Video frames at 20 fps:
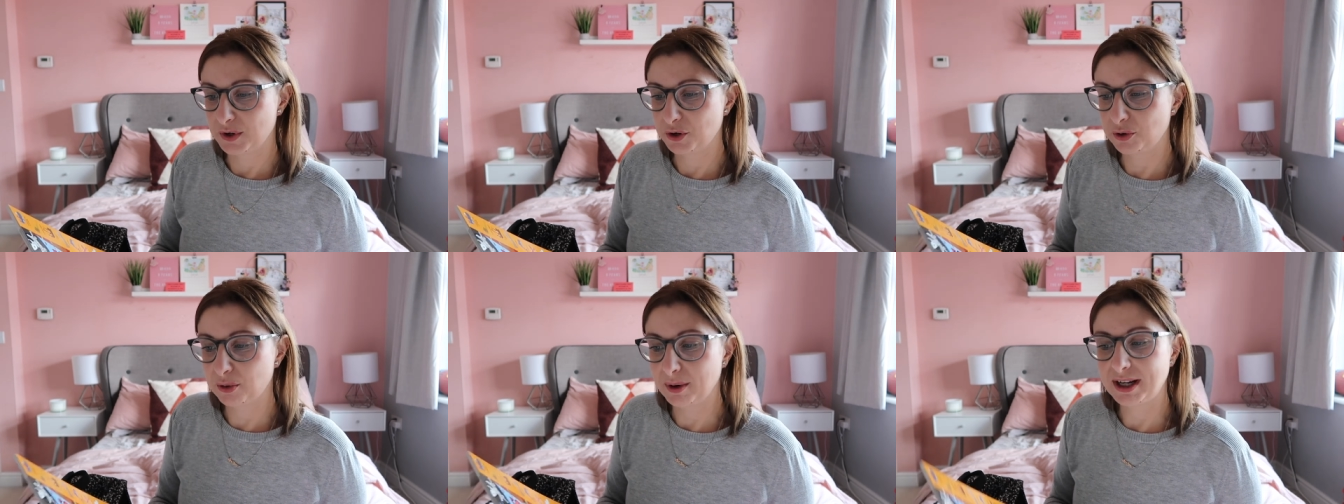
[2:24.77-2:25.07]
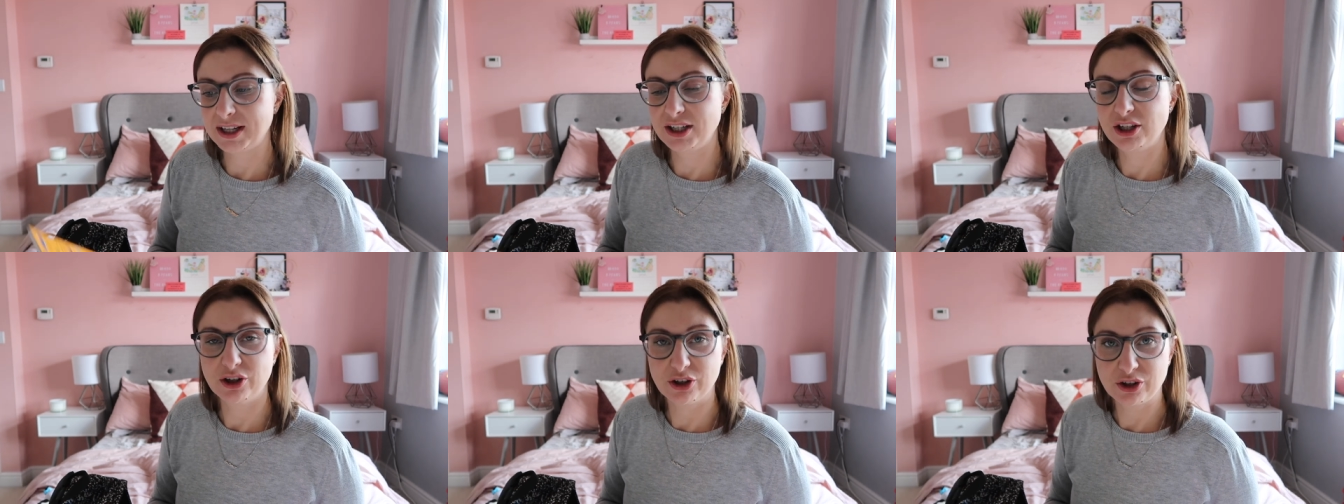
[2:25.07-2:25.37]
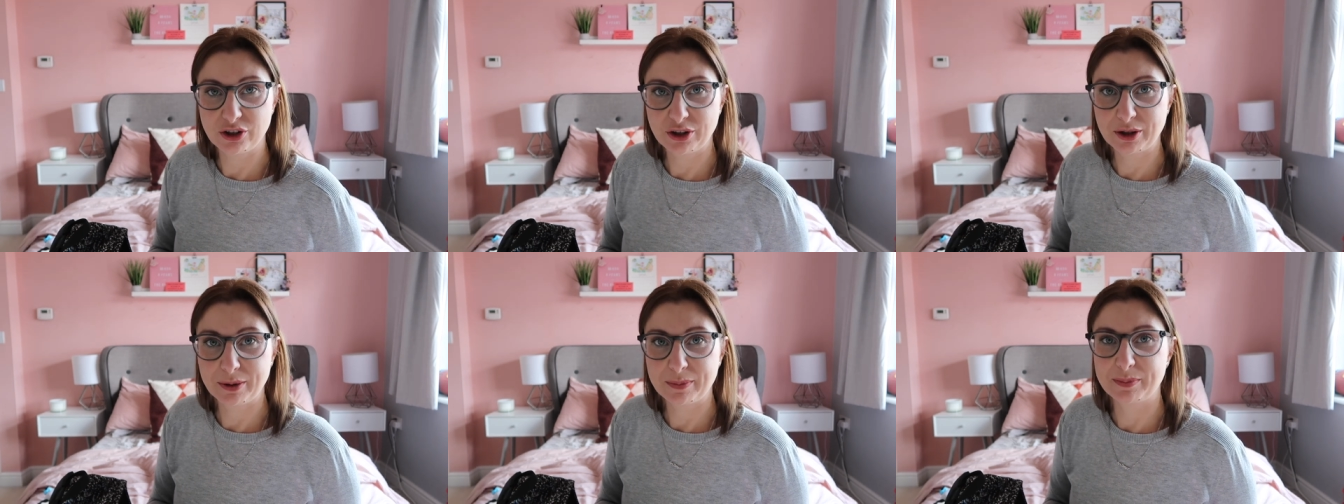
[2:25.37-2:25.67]
quite
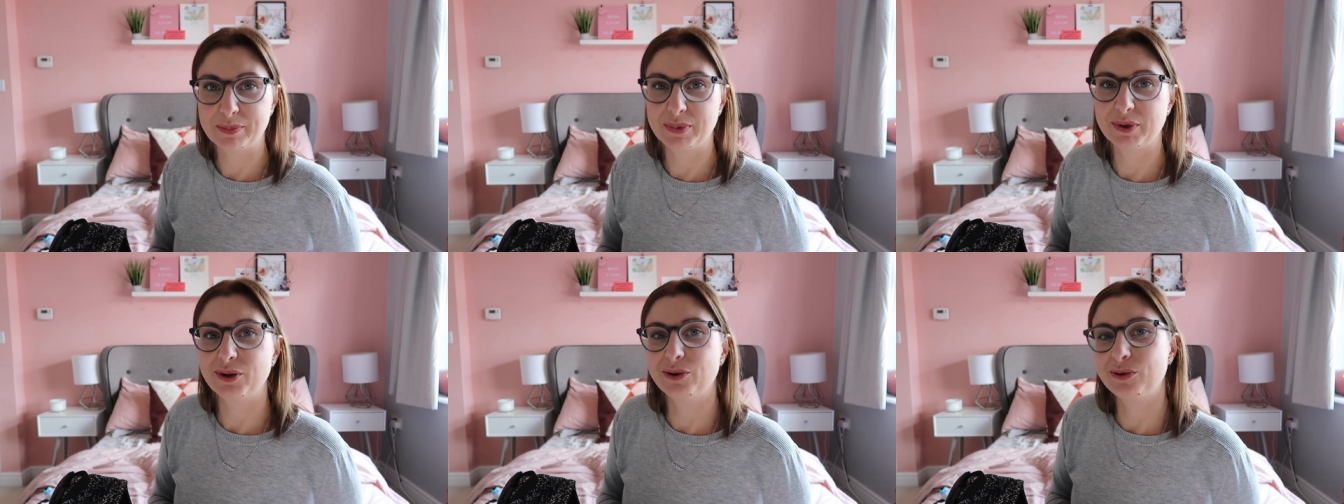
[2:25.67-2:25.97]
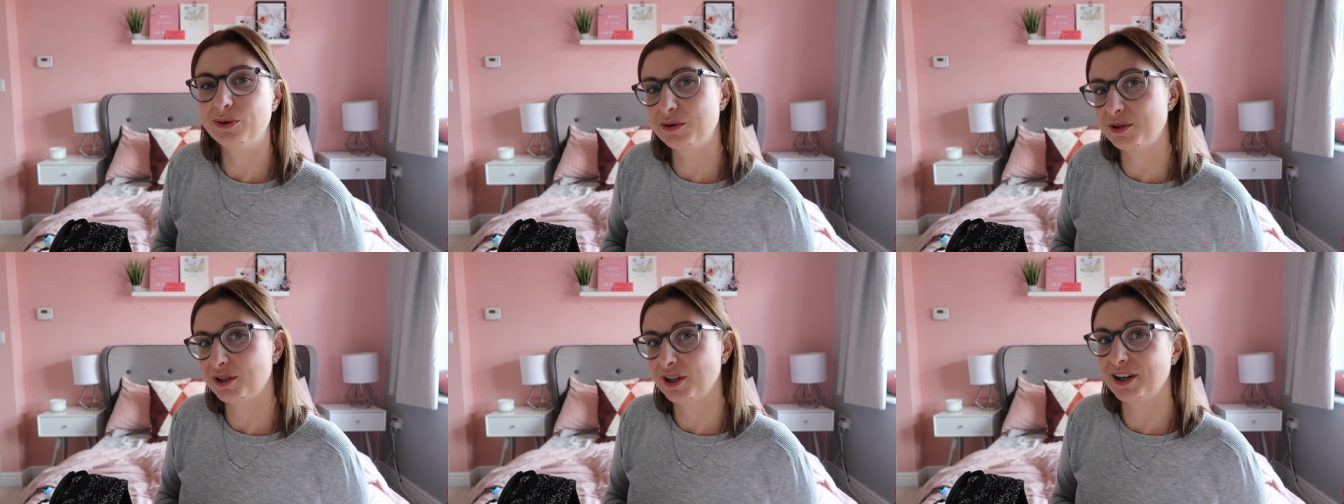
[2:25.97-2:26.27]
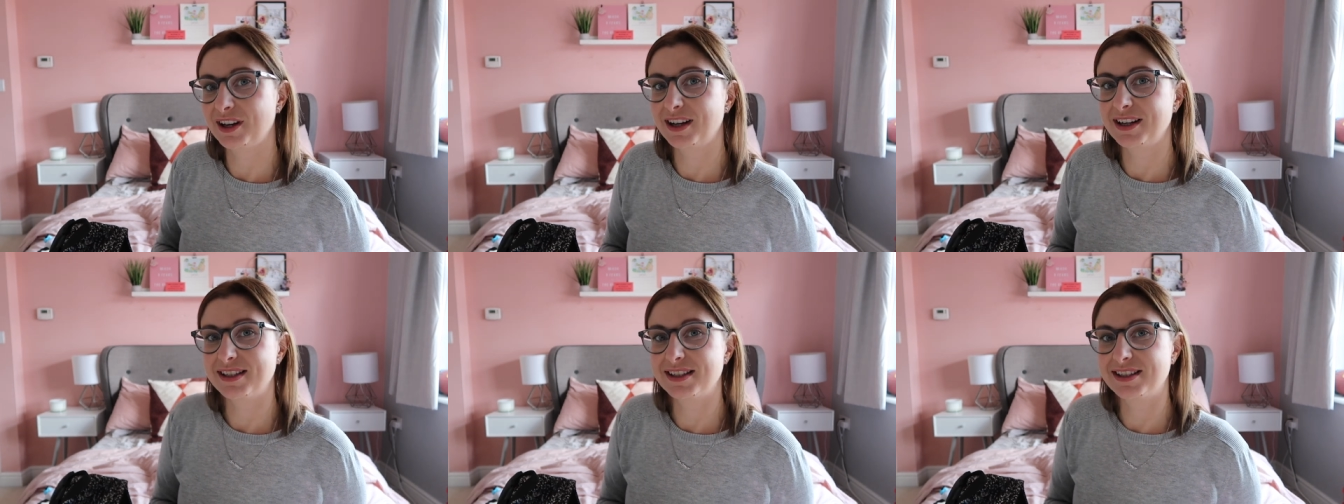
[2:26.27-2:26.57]
young, but also
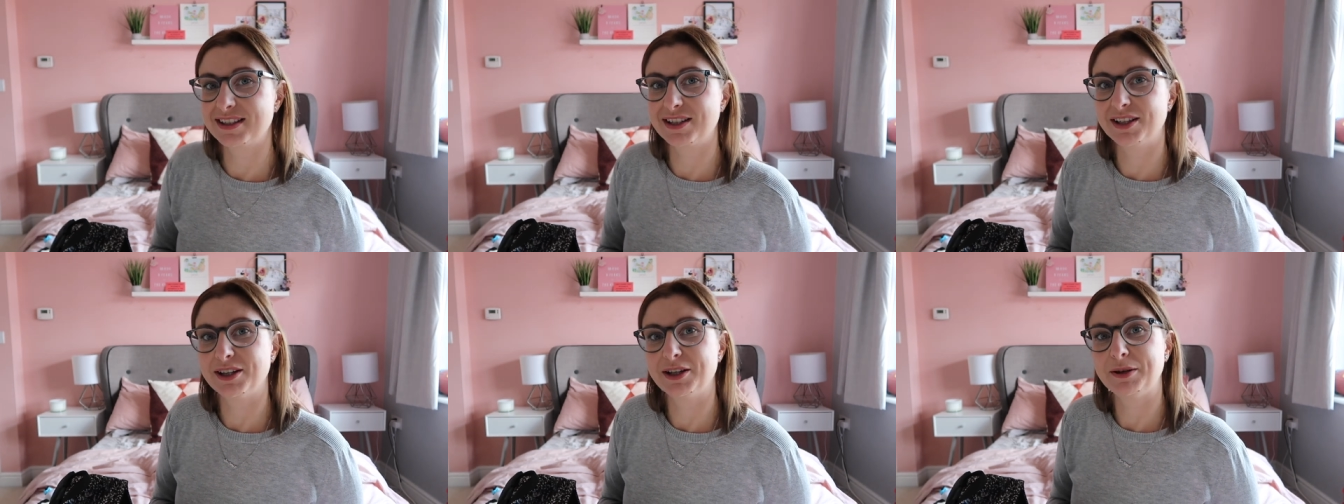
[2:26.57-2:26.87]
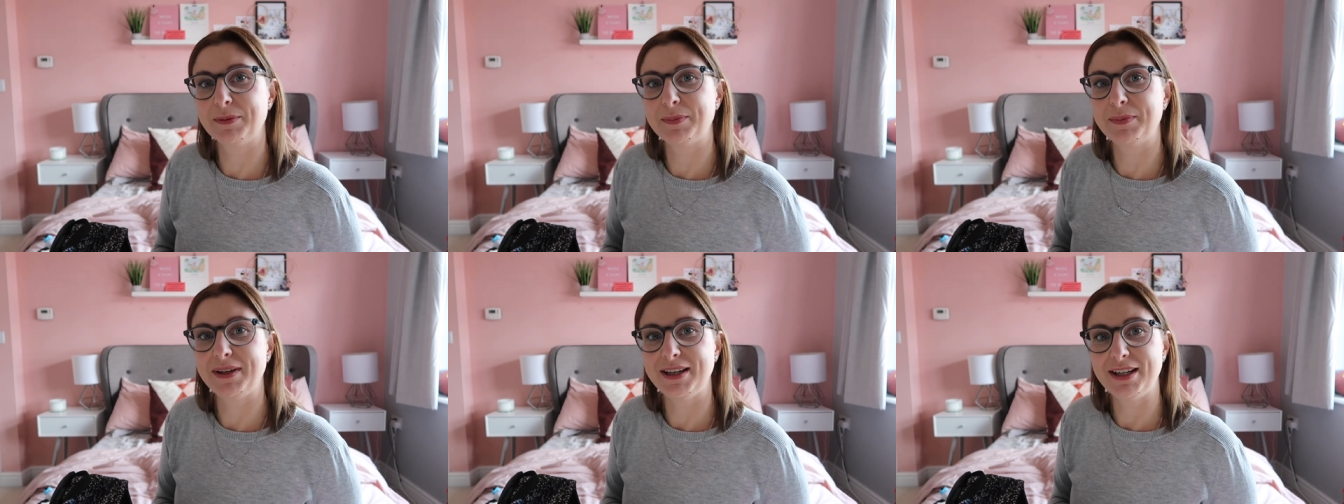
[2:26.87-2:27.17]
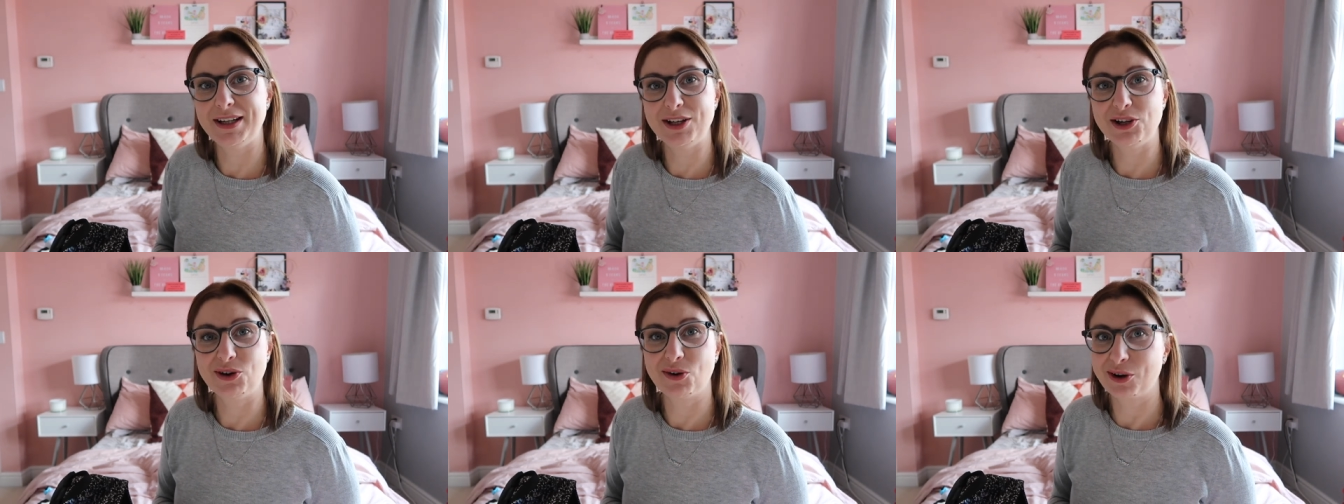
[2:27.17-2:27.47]
likes to
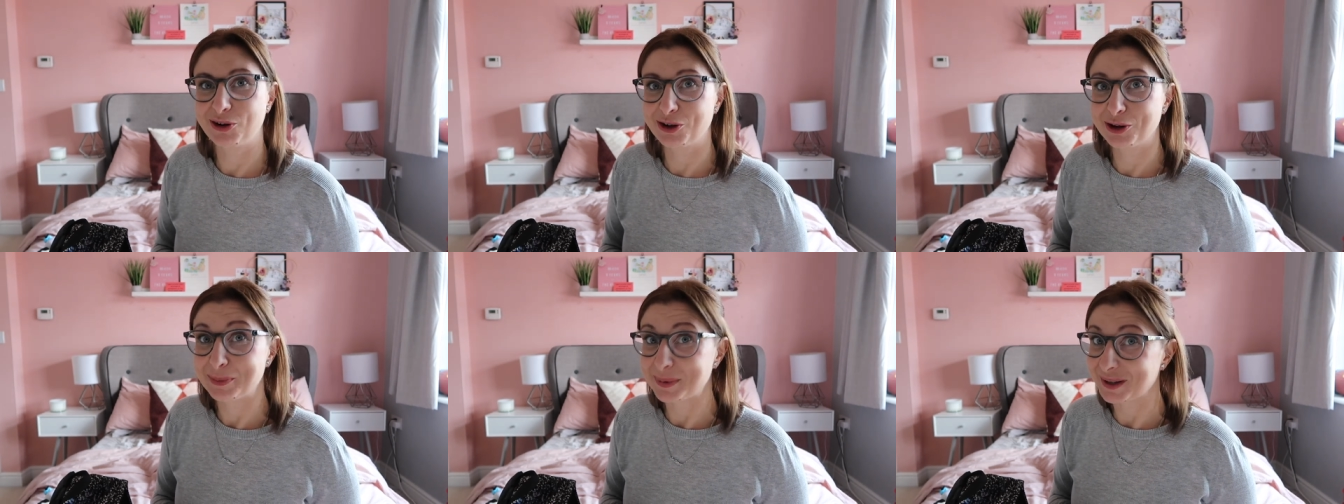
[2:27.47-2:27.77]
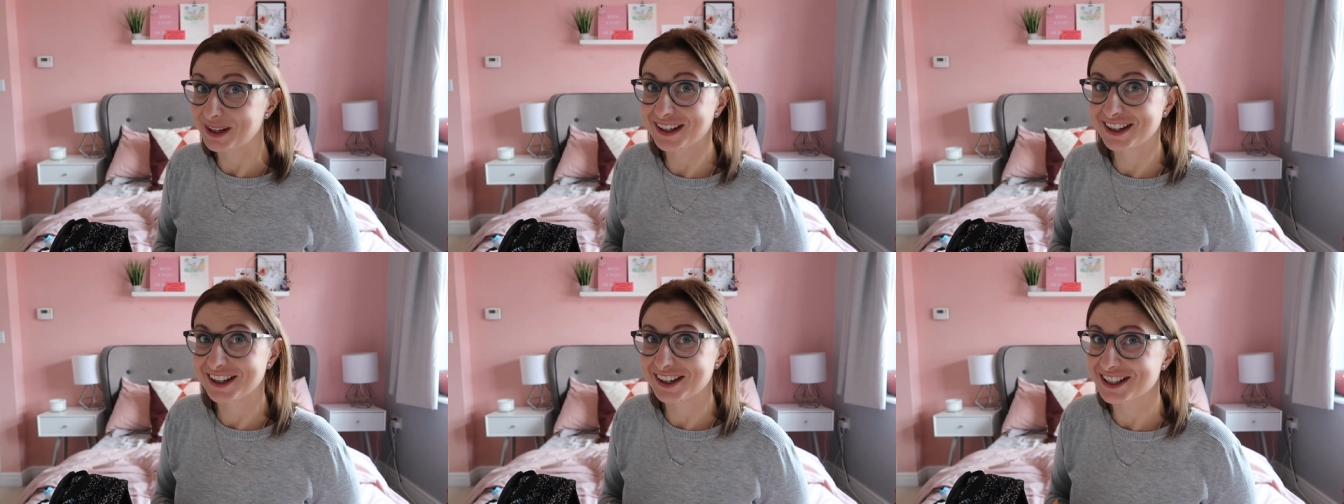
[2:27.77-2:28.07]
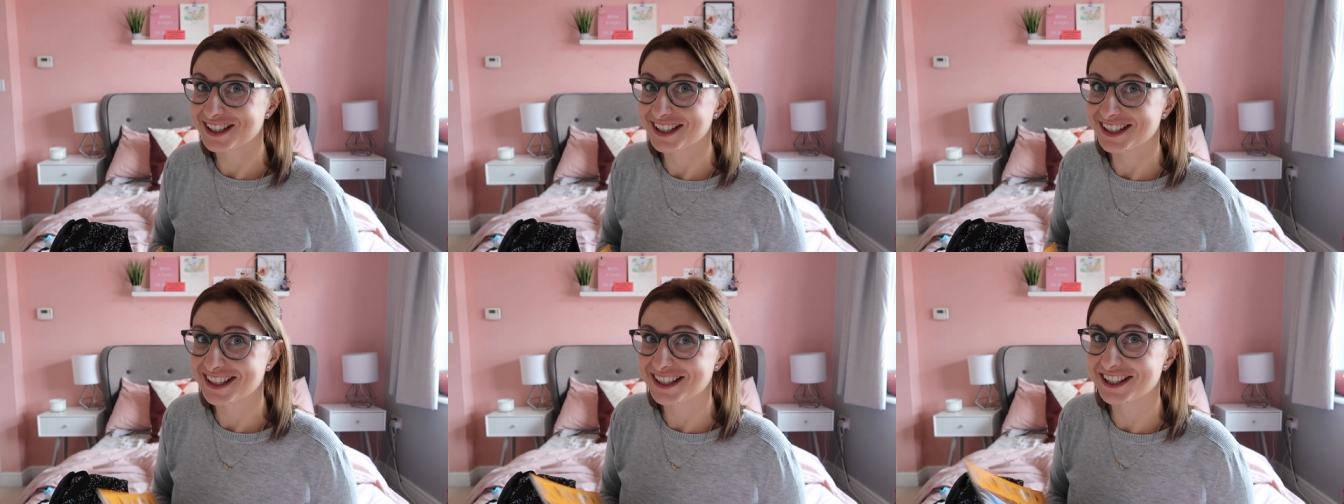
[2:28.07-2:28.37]
be grown up like
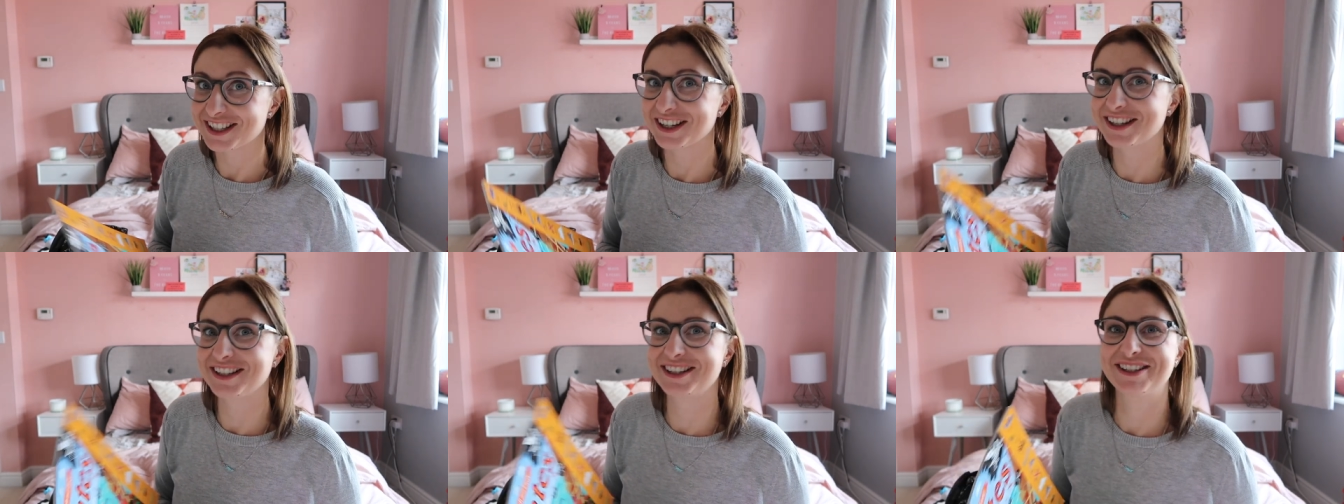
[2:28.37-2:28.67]
her sister.